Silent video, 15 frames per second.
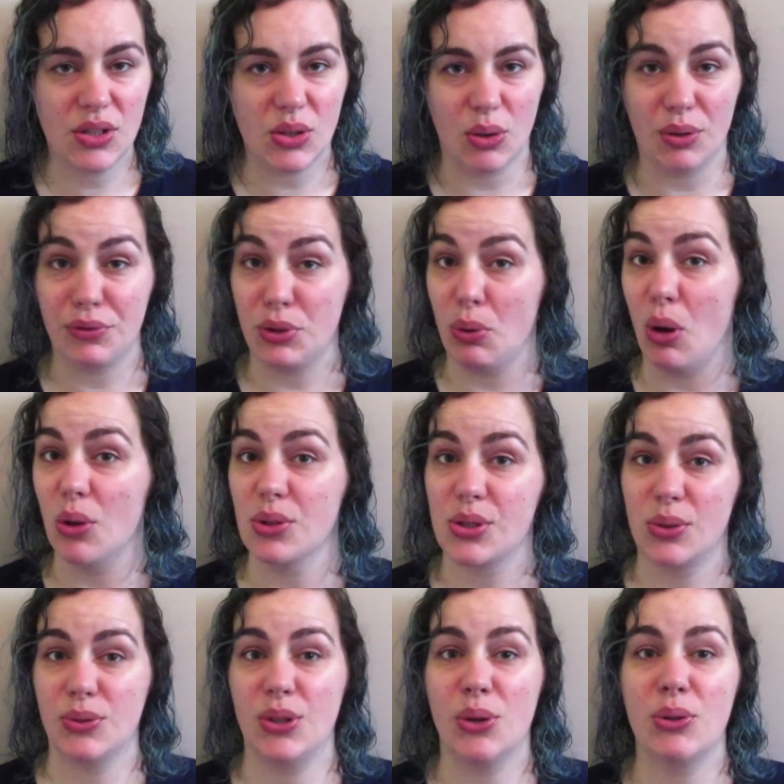so if you
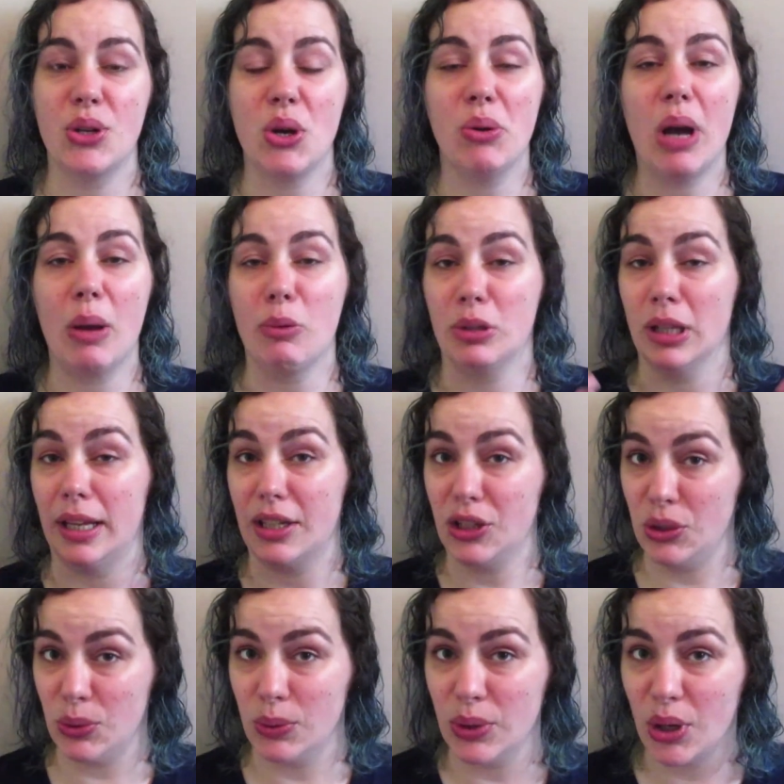also don't know, I would like
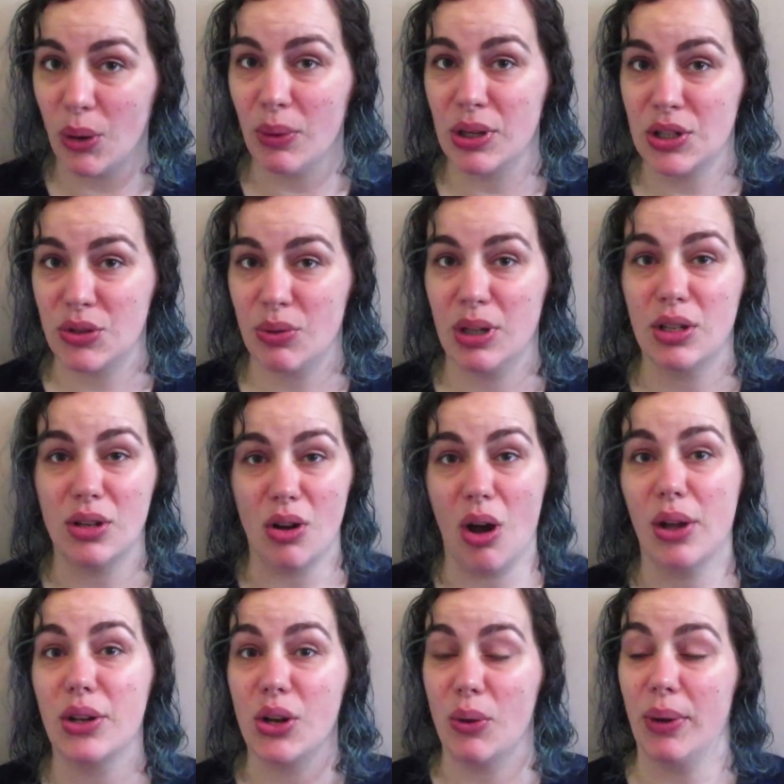you to go into it
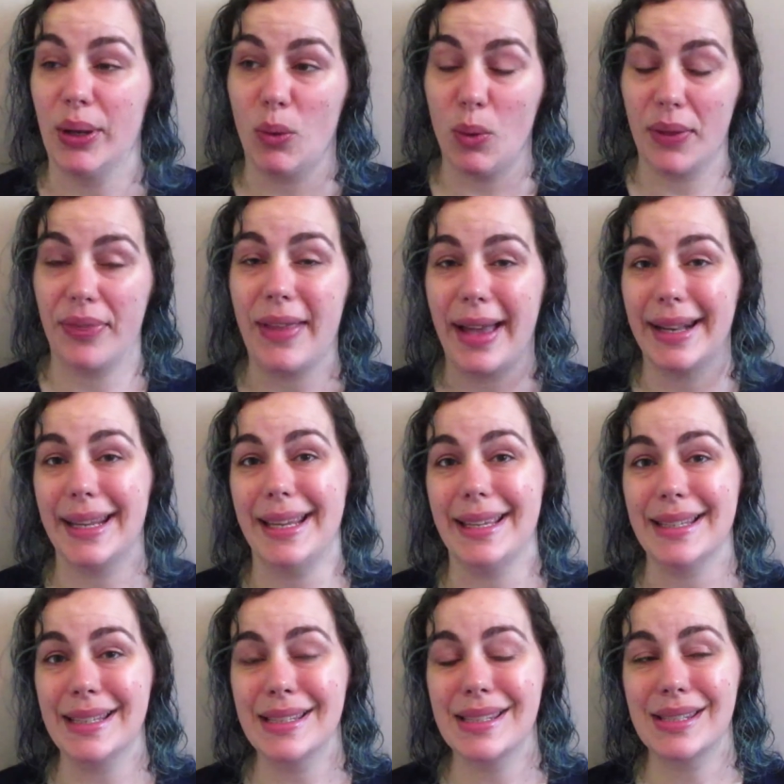not knowing what that
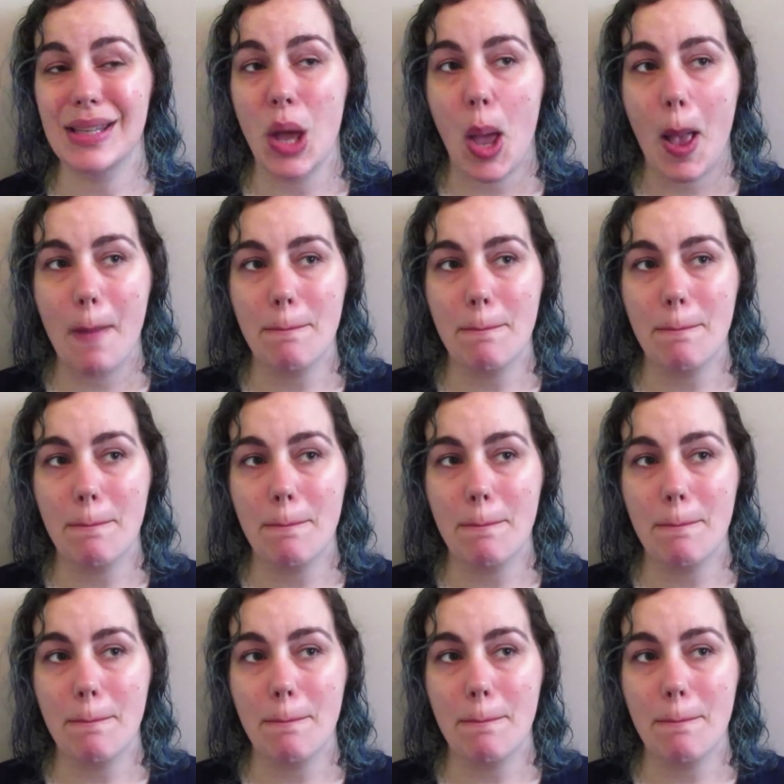is.